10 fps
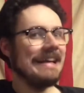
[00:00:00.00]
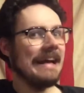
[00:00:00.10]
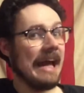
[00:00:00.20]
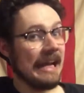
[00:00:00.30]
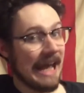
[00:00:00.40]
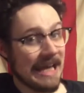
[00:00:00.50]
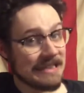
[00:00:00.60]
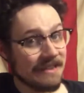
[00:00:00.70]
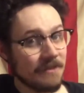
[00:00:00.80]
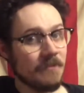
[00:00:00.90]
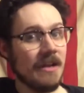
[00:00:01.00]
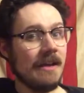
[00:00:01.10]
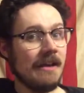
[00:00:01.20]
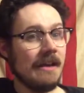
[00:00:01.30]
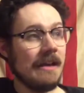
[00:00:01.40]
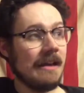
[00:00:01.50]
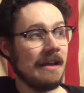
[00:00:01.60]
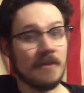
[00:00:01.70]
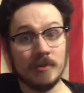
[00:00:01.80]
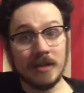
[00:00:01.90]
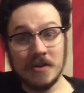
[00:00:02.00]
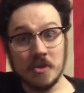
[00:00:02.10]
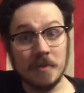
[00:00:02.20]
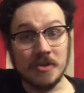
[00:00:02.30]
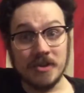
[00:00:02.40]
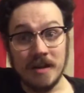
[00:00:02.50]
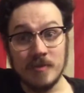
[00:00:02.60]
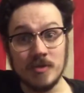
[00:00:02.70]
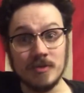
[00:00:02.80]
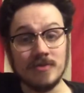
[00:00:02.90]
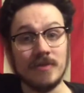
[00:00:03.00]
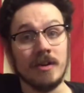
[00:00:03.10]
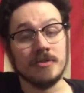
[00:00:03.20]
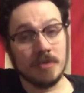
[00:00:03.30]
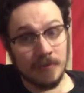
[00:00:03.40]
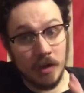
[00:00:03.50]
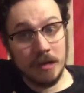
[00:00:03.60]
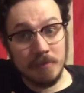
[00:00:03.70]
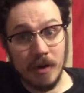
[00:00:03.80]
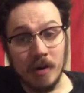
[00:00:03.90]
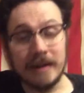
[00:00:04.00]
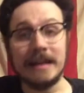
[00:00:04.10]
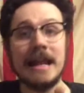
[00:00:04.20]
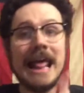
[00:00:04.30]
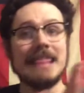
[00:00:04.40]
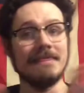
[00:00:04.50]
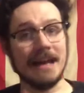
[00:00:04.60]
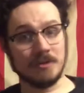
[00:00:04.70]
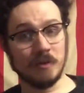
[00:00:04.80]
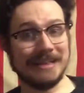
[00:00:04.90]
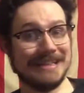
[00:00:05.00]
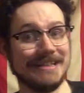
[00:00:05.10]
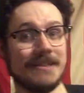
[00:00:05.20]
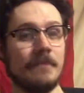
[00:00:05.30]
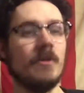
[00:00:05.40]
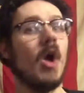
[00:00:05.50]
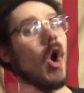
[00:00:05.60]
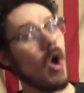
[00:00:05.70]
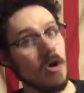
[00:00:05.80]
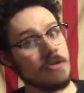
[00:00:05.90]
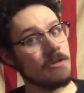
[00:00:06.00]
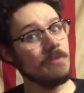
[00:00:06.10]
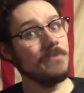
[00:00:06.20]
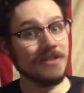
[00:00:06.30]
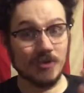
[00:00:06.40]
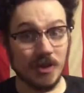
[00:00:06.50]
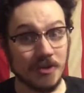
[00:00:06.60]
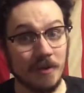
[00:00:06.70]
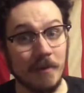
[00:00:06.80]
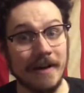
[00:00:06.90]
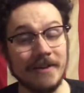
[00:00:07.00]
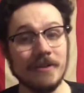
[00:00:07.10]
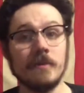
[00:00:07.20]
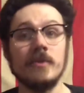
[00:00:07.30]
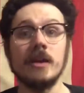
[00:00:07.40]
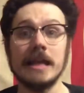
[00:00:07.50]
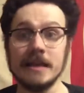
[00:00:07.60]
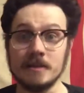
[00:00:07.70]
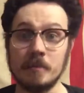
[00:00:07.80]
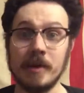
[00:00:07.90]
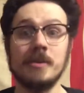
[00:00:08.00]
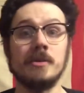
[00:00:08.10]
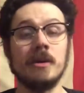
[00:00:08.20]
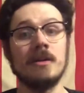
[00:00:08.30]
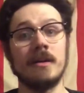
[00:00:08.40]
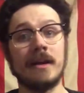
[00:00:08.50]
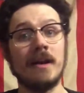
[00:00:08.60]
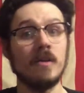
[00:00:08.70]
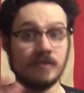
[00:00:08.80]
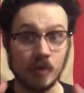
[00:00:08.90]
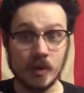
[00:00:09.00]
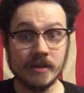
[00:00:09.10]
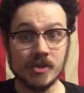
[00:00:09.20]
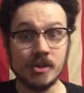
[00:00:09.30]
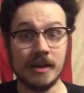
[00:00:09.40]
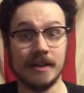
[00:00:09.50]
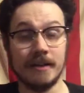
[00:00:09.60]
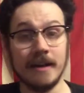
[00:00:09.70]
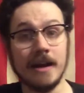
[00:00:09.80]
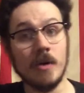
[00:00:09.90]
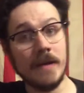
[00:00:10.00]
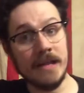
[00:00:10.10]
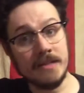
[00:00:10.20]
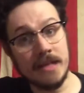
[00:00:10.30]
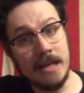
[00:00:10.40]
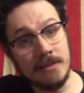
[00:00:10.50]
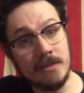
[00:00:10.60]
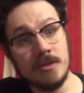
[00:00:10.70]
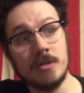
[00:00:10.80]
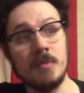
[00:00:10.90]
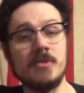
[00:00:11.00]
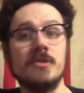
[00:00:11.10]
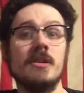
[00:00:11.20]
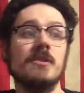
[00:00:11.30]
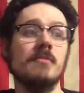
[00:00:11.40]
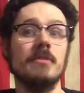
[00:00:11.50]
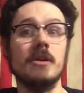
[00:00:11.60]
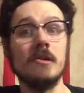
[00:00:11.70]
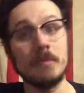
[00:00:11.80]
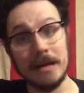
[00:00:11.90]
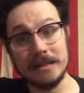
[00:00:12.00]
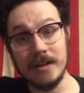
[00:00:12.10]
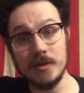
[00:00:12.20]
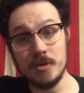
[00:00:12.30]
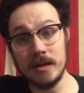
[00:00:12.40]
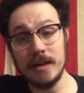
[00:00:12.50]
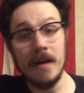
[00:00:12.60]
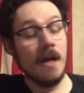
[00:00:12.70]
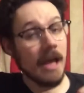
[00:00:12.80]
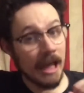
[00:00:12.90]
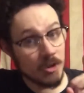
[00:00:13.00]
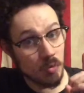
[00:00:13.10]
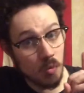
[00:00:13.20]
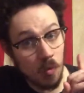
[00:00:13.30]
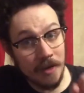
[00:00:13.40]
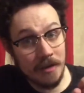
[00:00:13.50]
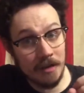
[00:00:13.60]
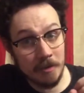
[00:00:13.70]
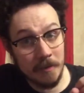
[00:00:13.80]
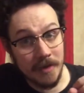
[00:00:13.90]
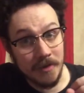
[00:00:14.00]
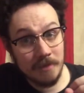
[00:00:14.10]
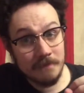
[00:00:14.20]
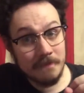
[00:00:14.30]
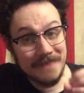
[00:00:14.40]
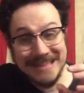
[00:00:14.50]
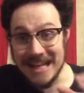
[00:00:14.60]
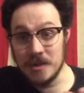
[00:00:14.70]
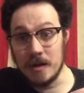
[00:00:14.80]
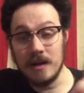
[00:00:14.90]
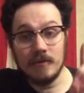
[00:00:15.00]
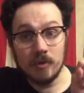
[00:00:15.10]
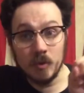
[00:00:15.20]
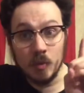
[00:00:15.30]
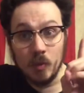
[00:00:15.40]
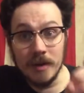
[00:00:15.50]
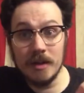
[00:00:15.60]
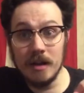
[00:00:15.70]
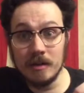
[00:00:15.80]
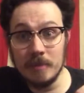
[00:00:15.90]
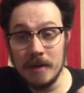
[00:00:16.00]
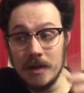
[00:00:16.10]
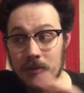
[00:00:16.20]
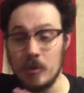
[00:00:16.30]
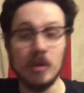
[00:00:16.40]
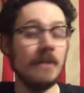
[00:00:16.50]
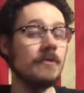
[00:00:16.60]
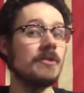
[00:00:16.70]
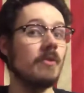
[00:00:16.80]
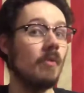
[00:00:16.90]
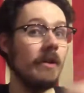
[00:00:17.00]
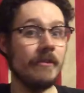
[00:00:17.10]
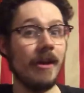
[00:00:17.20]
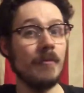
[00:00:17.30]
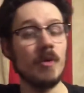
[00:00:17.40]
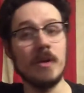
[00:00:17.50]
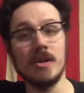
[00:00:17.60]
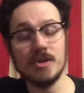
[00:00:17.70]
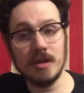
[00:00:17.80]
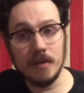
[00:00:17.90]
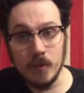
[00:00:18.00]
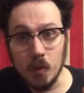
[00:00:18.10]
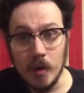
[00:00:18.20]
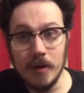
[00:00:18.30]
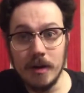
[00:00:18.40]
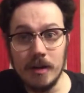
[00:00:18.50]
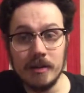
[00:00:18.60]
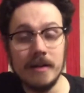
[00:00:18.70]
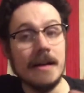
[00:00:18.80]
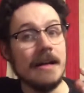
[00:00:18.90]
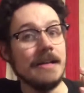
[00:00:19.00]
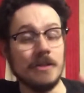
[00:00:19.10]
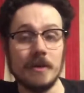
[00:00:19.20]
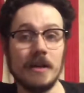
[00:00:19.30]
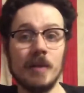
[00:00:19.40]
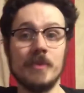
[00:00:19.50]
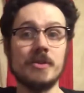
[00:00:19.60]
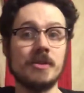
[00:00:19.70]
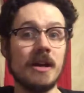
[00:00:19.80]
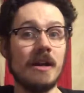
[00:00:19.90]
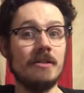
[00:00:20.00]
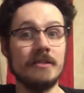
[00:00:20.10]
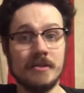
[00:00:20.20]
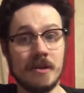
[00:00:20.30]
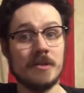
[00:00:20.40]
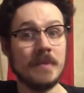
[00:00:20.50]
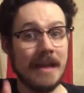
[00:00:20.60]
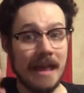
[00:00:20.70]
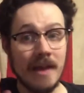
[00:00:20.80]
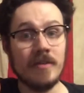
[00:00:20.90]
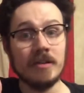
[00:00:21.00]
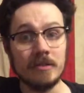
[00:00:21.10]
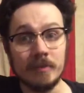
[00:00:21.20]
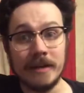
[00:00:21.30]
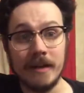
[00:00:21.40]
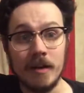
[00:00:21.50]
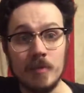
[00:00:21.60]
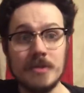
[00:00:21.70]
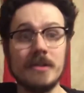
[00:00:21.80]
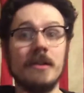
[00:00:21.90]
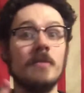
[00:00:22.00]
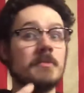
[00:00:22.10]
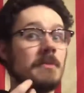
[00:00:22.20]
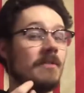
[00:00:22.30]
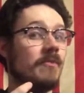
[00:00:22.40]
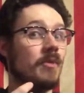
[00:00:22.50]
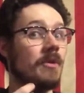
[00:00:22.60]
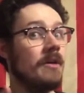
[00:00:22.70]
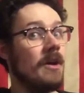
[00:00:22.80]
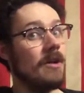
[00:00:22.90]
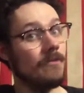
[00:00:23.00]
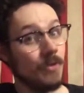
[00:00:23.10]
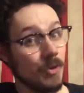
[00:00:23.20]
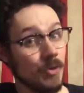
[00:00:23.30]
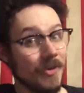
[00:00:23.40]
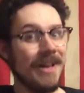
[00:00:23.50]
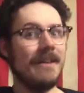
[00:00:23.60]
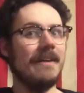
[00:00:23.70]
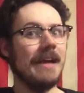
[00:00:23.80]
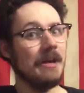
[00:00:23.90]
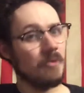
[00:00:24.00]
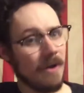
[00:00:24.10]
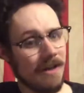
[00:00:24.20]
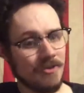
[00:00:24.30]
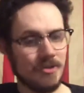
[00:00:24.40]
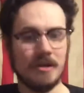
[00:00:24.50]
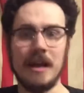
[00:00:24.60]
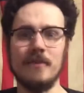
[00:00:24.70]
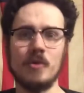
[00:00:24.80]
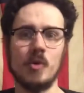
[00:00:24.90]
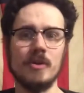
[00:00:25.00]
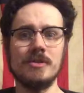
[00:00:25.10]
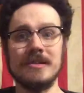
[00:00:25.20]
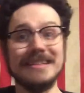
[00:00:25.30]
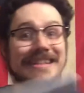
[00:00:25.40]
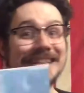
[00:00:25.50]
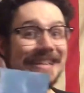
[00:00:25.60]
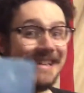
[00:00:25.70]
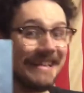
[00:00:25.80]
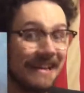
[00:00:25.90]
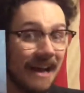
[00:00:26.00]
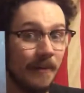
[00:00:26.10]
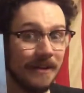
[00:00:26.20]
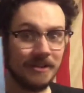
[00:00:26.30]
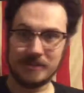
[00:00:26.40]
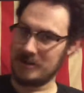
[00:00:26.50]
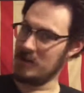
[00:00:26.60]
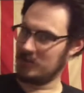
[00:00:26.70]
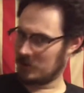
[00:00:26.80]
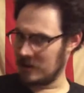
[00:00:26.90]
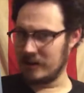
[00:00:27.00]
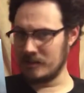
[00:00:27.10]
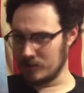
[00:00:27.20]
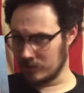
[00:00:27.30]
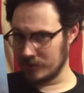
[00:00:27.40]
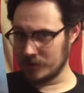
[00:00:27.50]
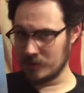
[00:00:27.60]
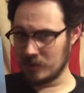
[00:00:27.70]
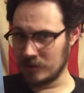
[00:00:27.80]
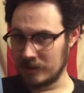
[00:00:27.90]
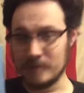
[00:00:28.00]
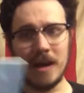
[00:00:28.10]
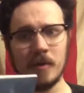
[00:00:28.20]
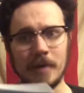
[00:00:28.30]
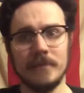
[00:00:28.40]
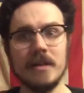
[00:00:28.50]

and it hasn't. And I've only got so much time to do this video. So if you hear barking, that's what it is. Also, just a reminder, there is a Patreon account for this channel now. It's in the description section below in my link tree. It's $1 a month. That's right, for $1 a month, or even just a one-time donation of $1, you can help this channel, and trust me, every little bit helps. It helps me afford food, and rent, and of course, comics. Oh, crud, I did the reveal too early. Oh well.